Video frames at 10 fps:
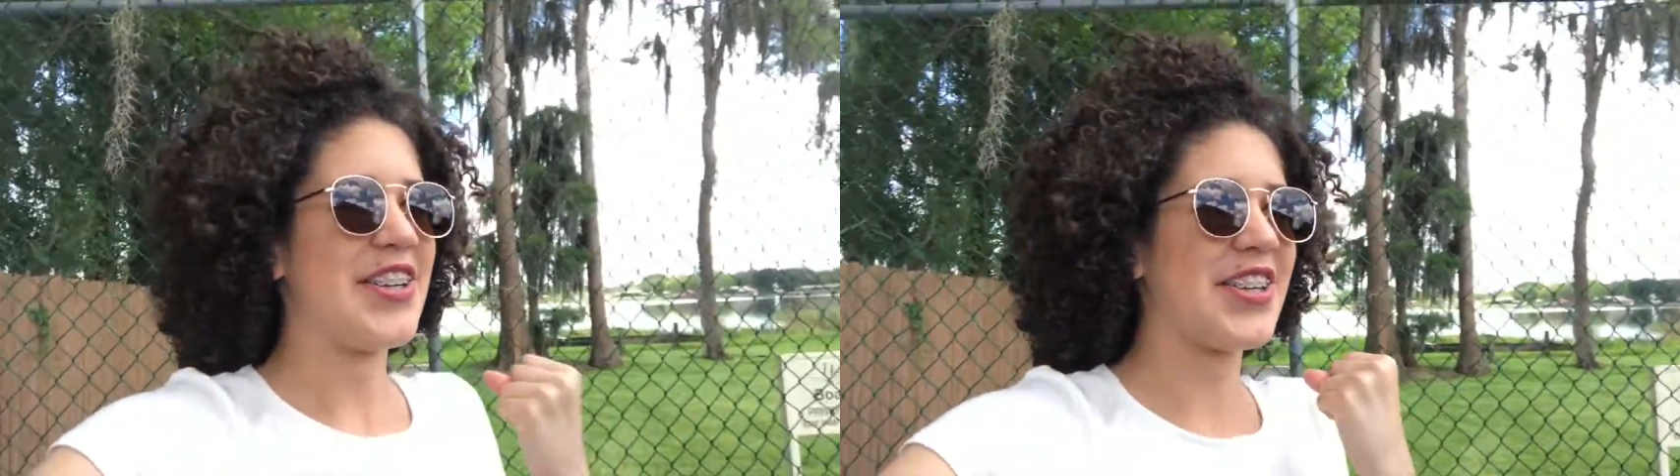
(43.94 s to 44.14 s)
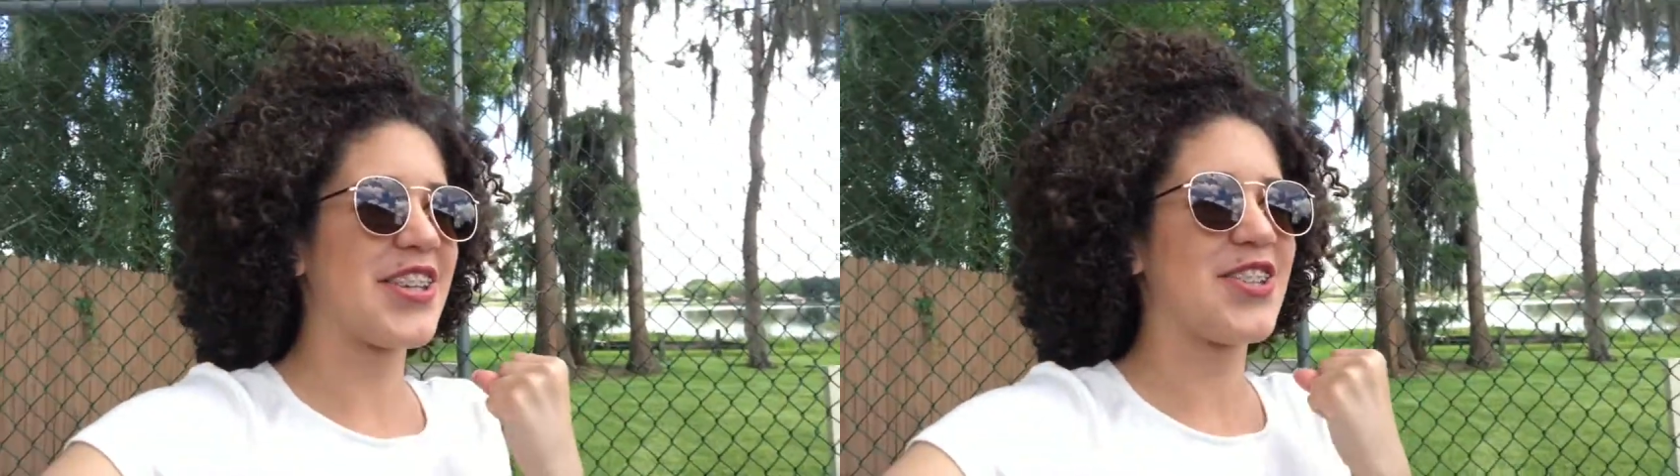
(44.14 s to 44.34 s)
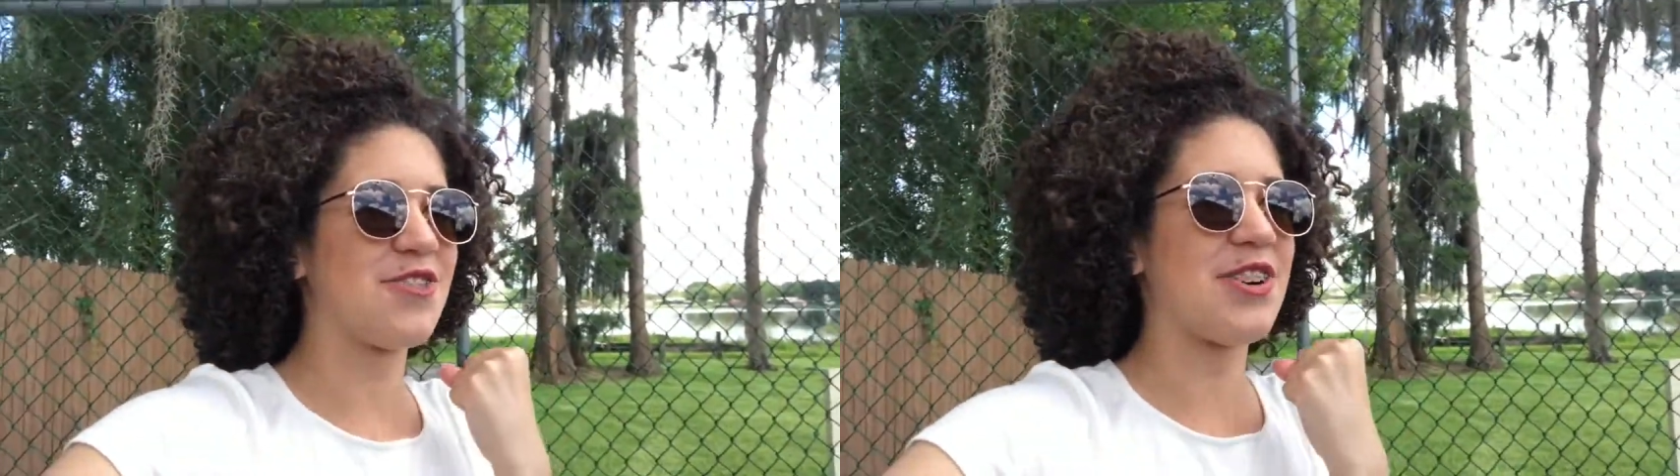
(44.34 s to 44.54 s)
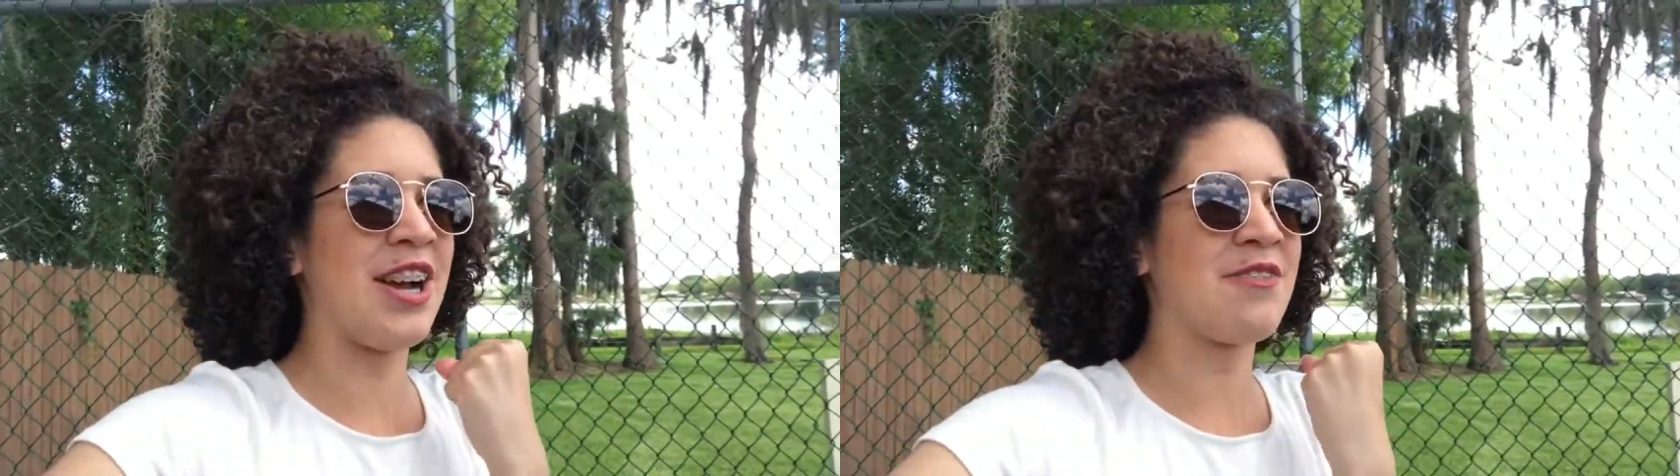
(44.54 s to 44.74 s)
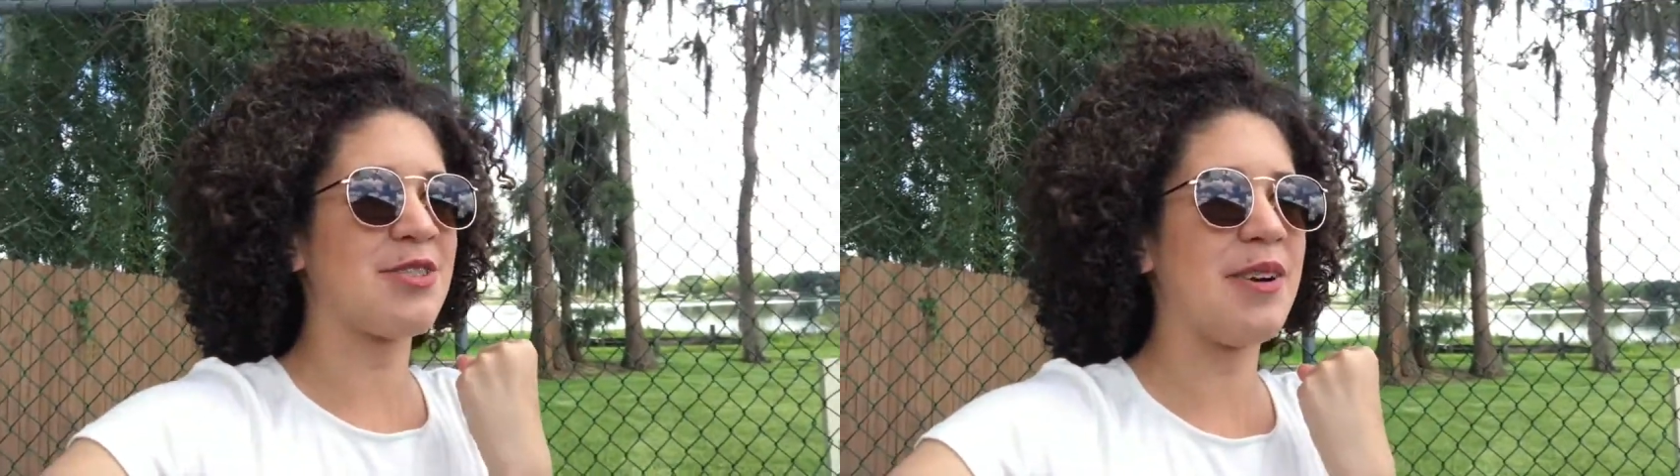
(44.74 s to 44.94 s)
just
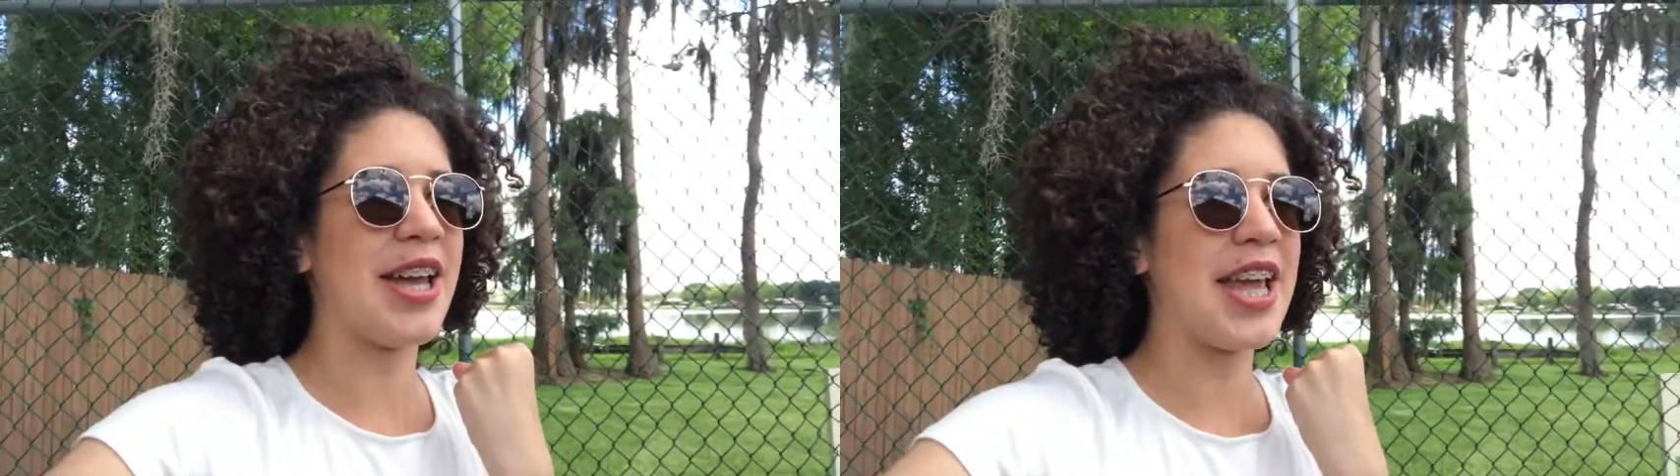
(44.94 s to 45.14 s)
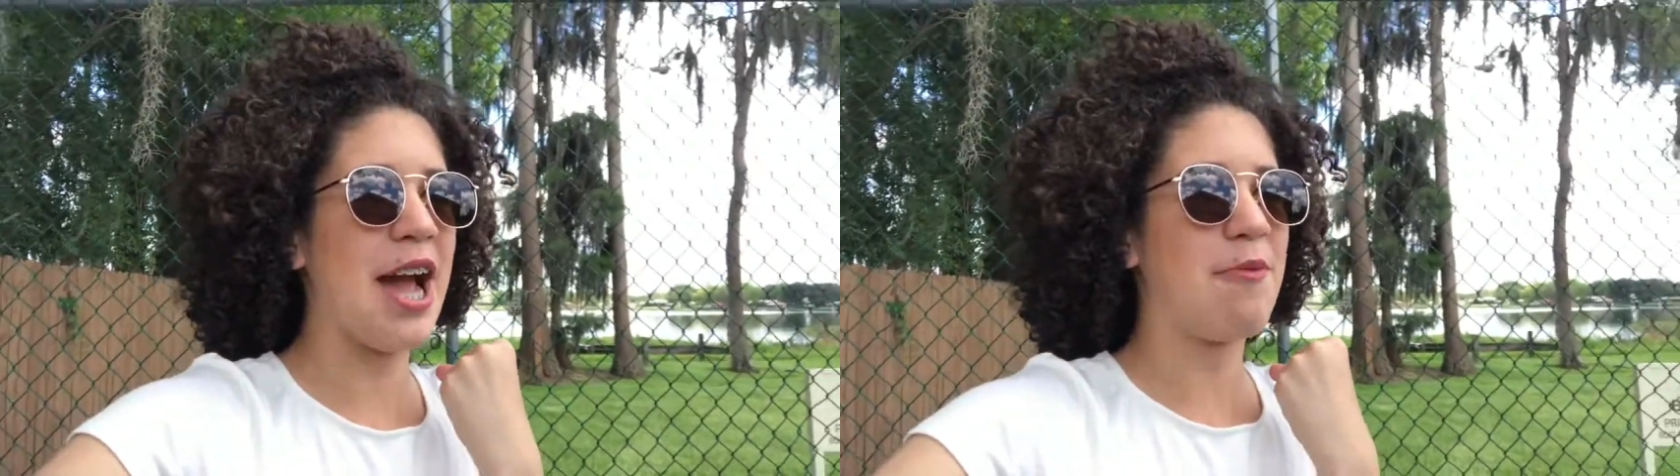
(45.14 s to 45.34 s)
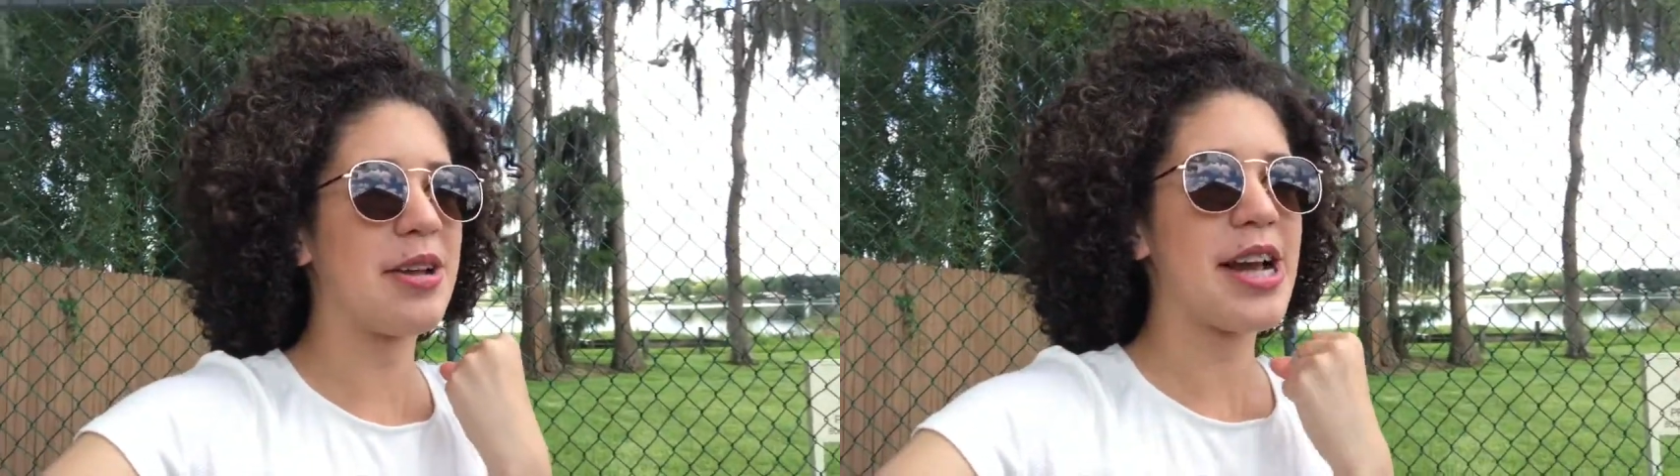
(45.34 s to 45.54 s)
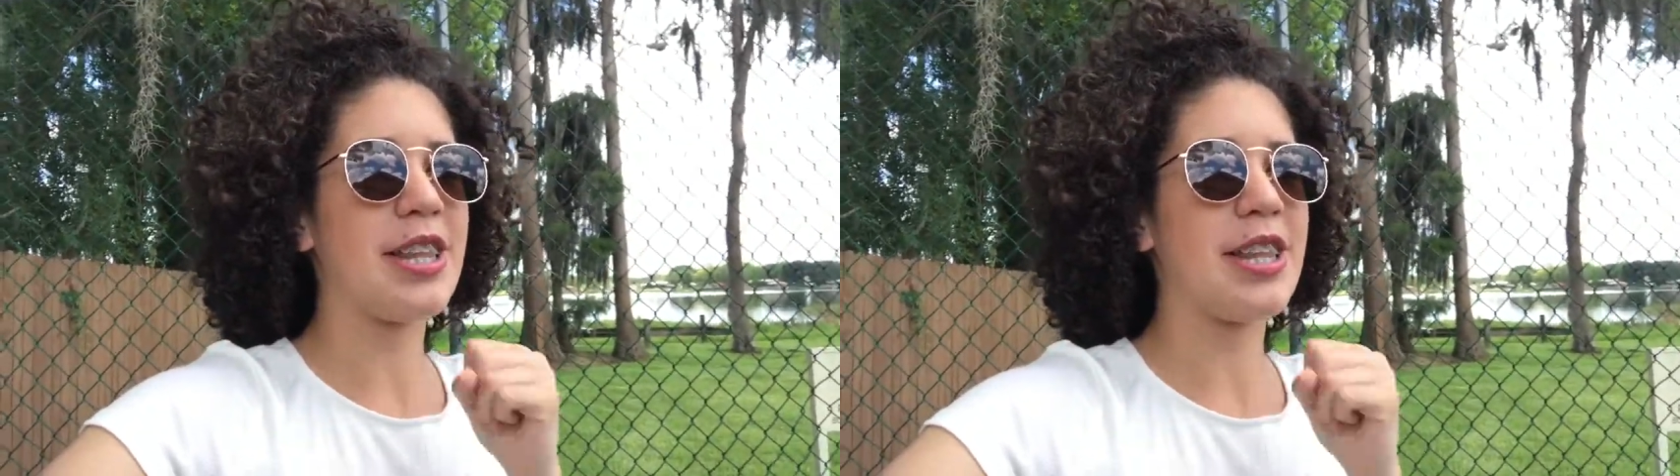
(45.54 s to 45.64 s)
drive to Miami